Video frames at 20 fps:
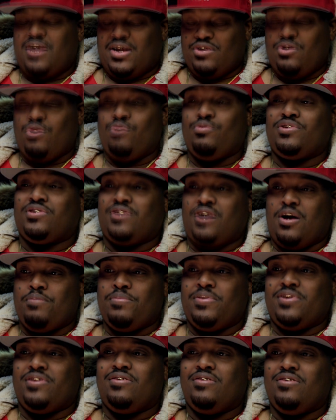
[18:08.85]
I know it's
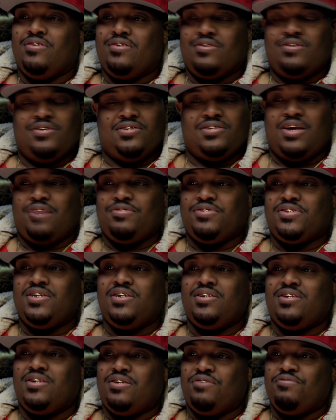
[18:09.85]
coming, because I've
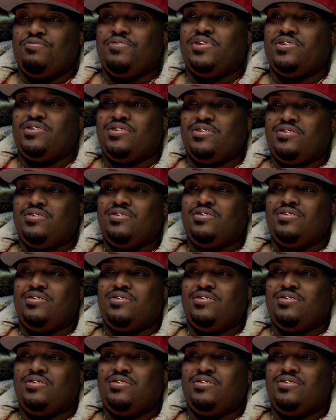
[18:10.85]
seen it in visions.